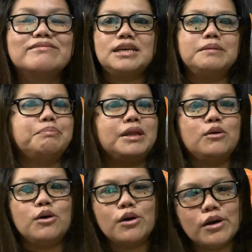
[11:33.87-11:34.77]
Like
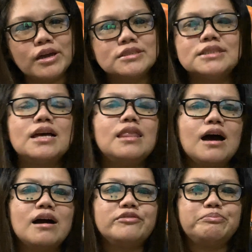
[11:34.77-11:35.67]
Pinoys
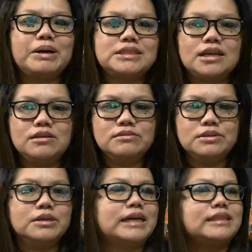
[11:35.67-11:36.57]
love pasalubong.